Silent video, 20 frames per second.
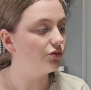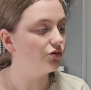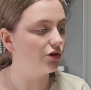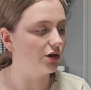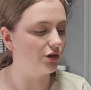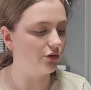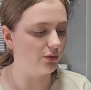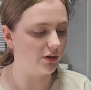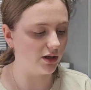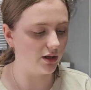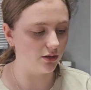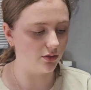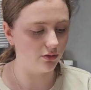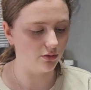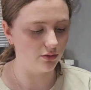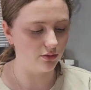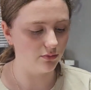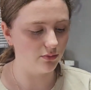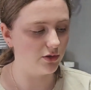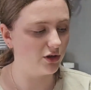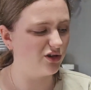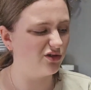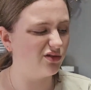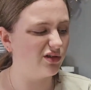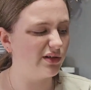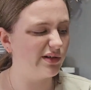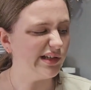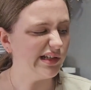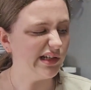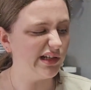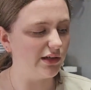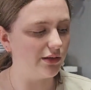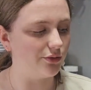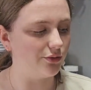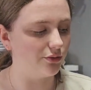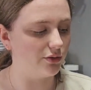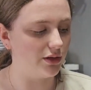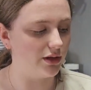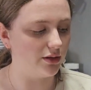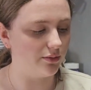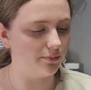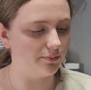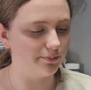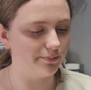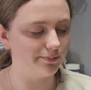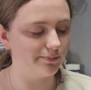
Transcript: Should I do like a, no, not a green.